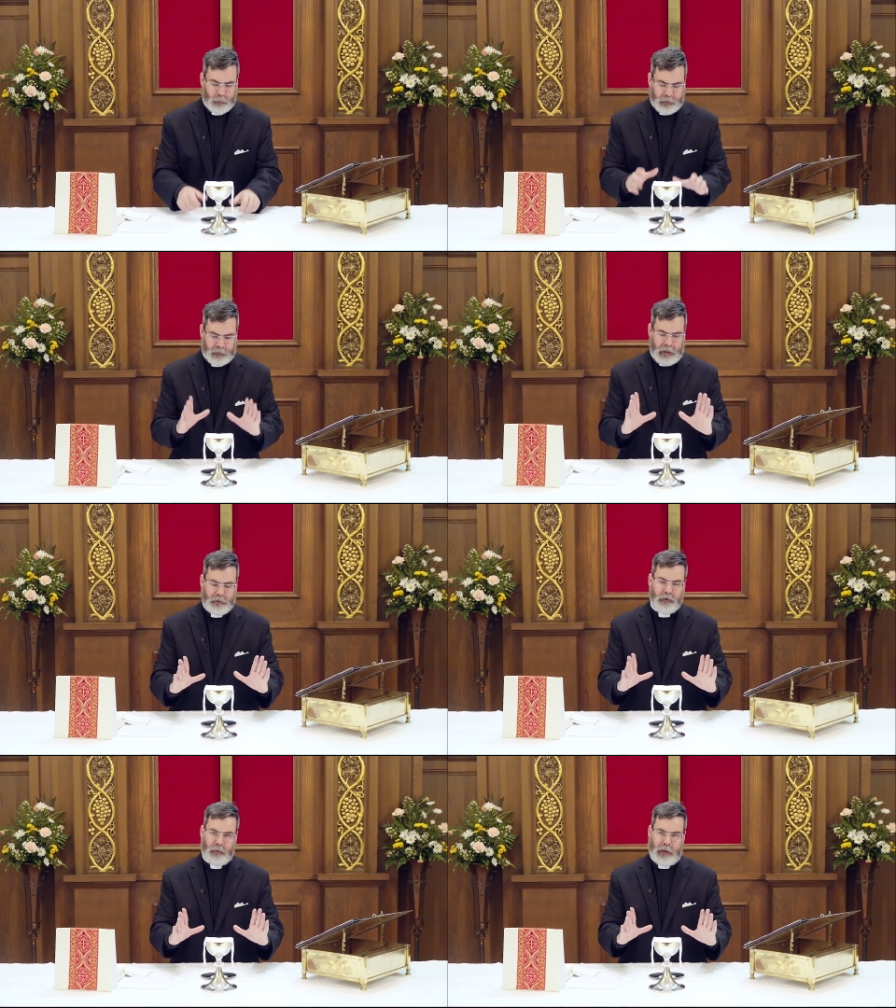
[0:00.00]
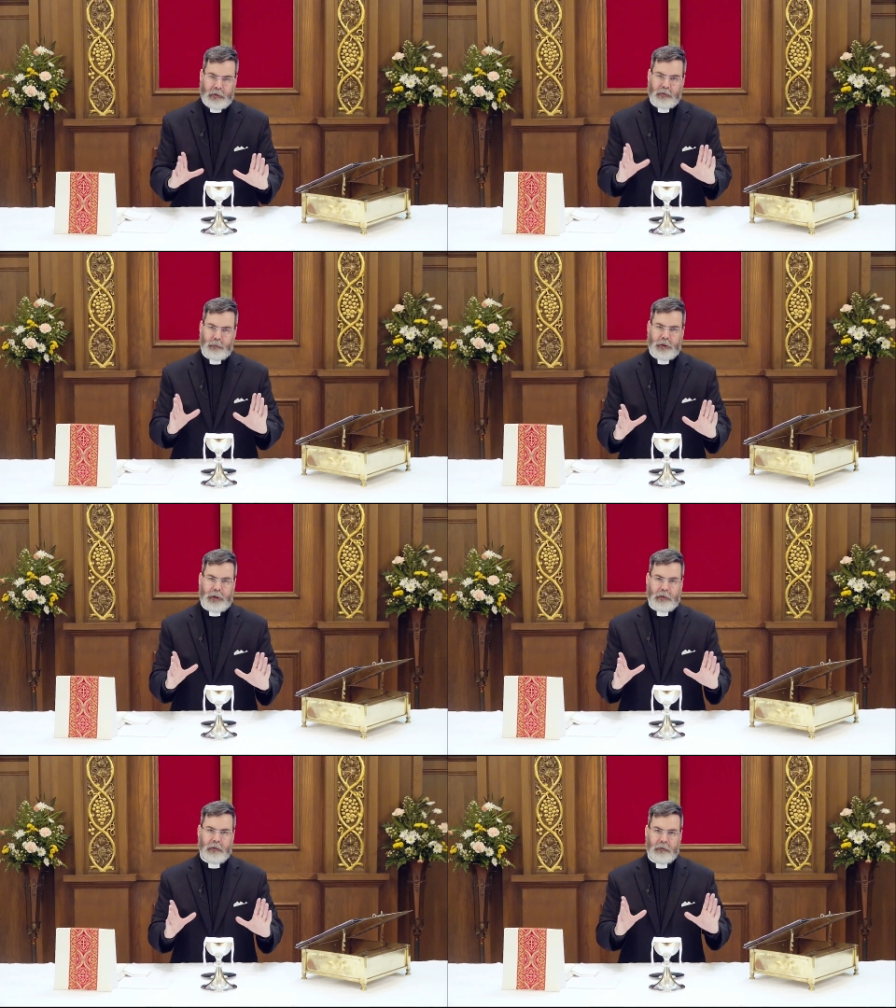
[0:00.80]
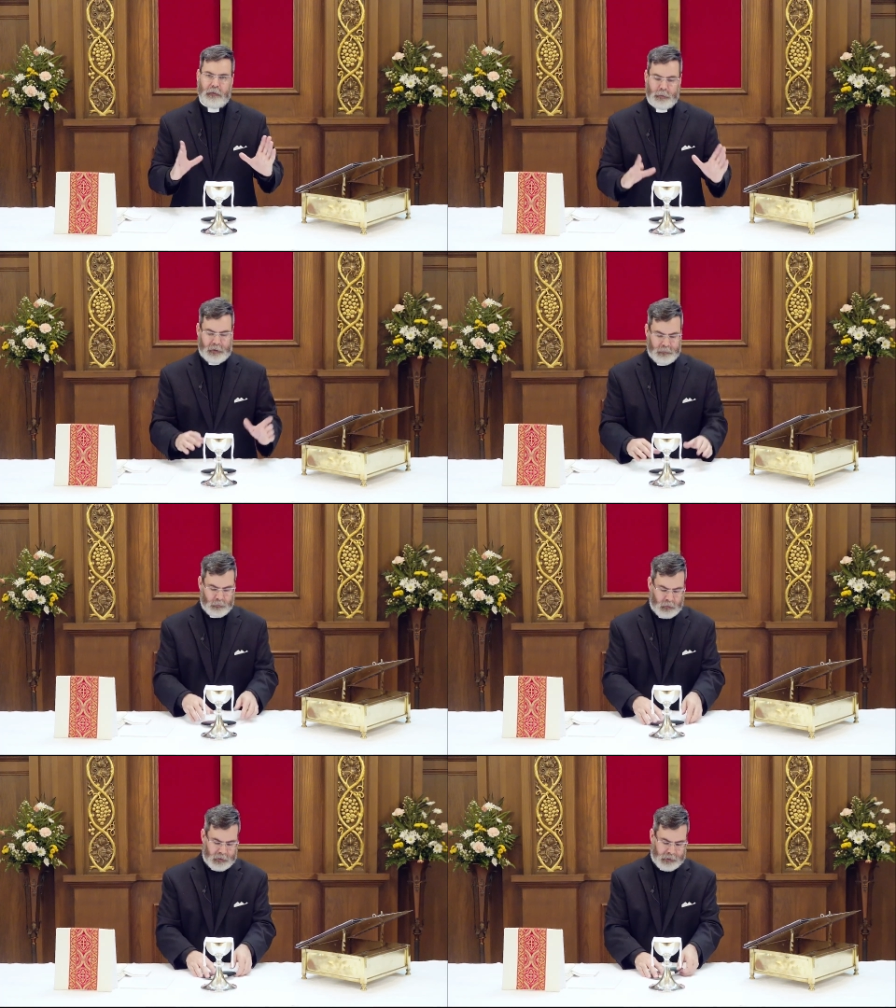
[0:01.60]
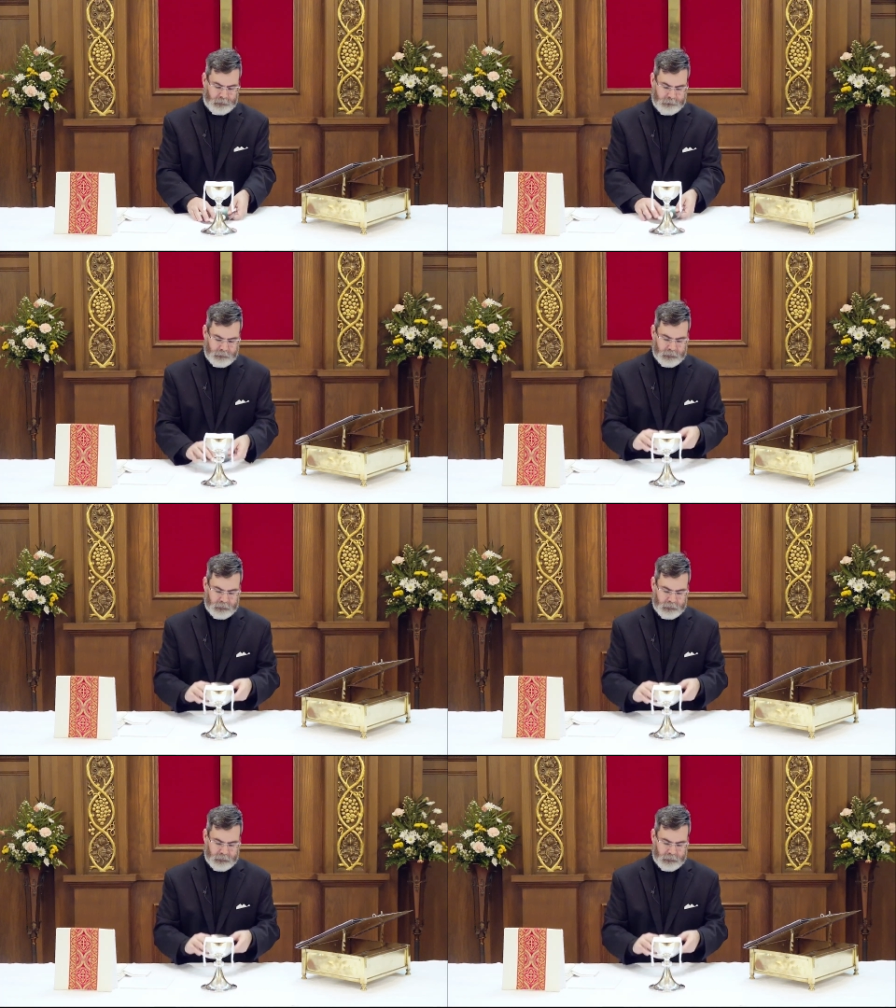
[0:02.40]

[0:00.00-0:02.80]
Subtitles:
point, now you're ready to bring the bread and the wine.